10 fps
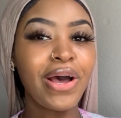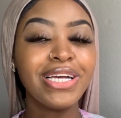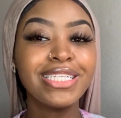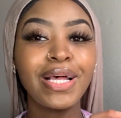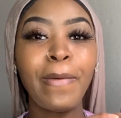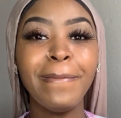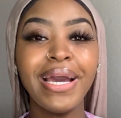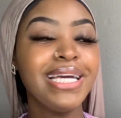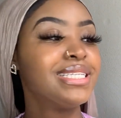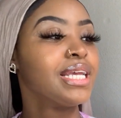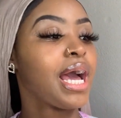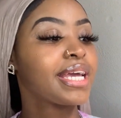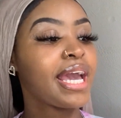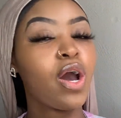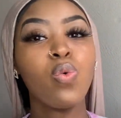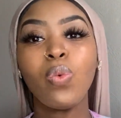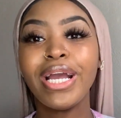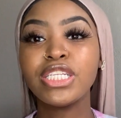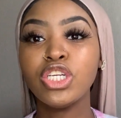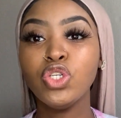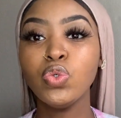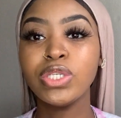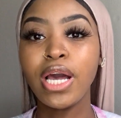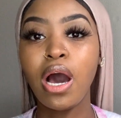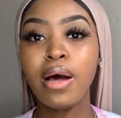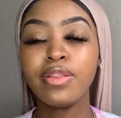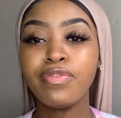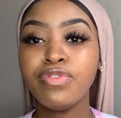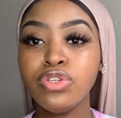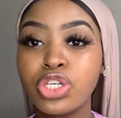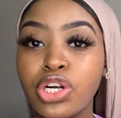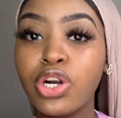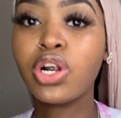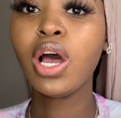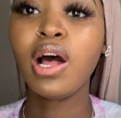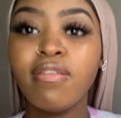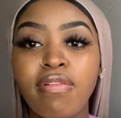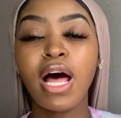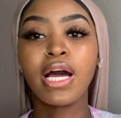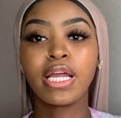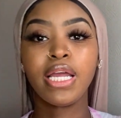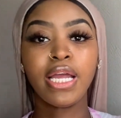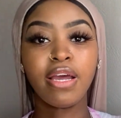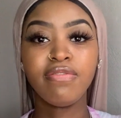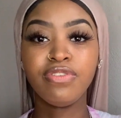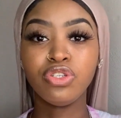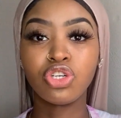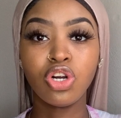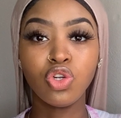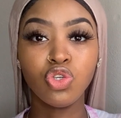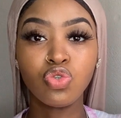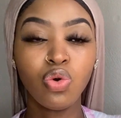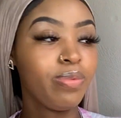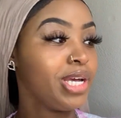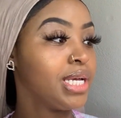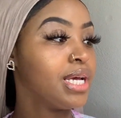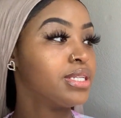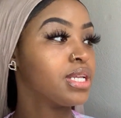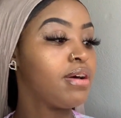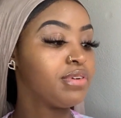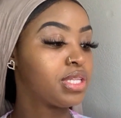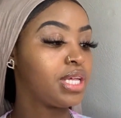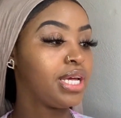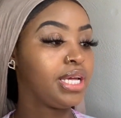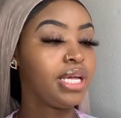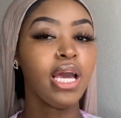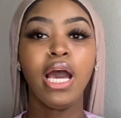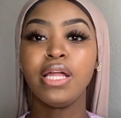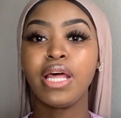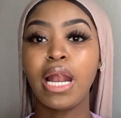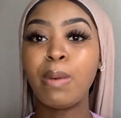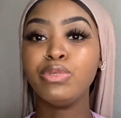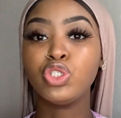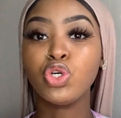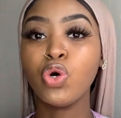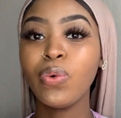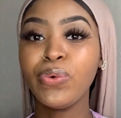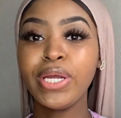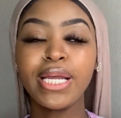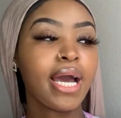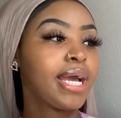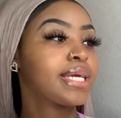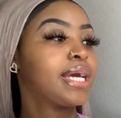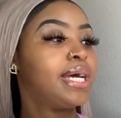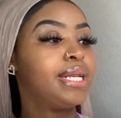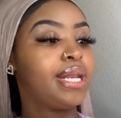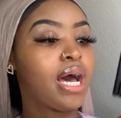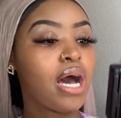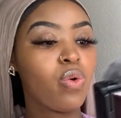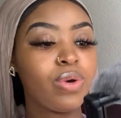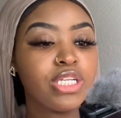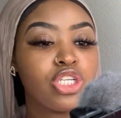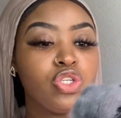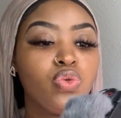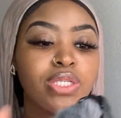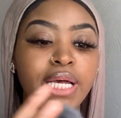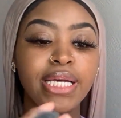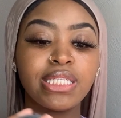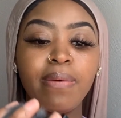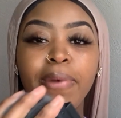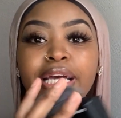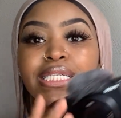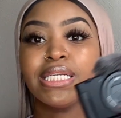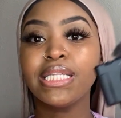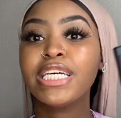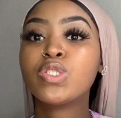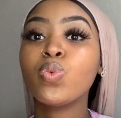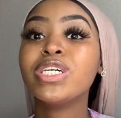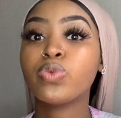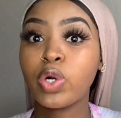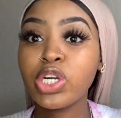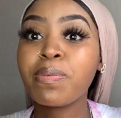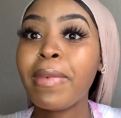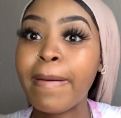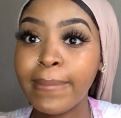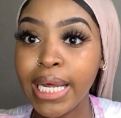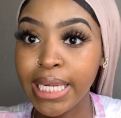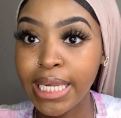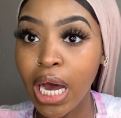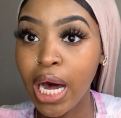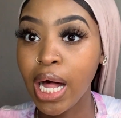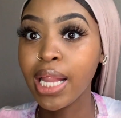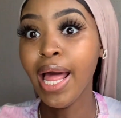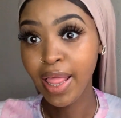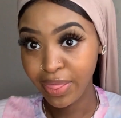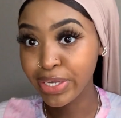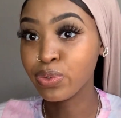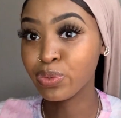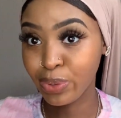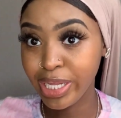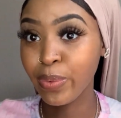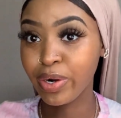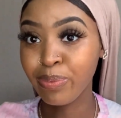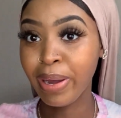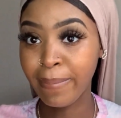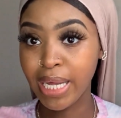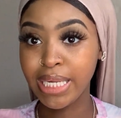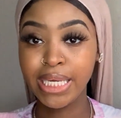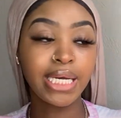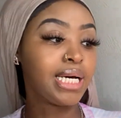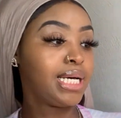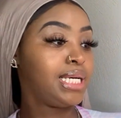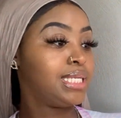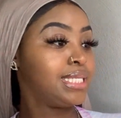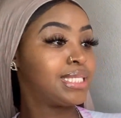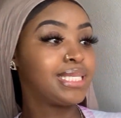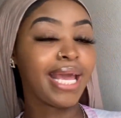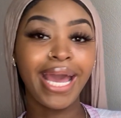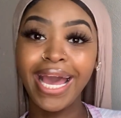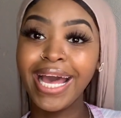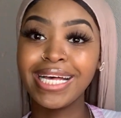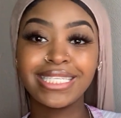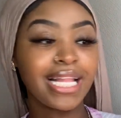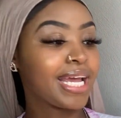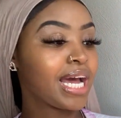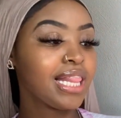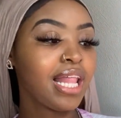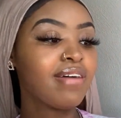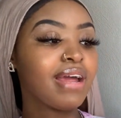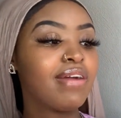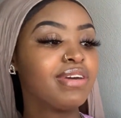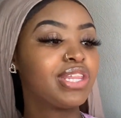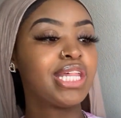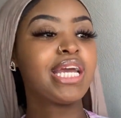is amazing. I can't wait to use it on the future vlogging and future YouTubing and everything that I'm doing. I cannot wait to use it. It's amazing. This was worth my money, y'all. This was really worth my money because, yes, like, I love everything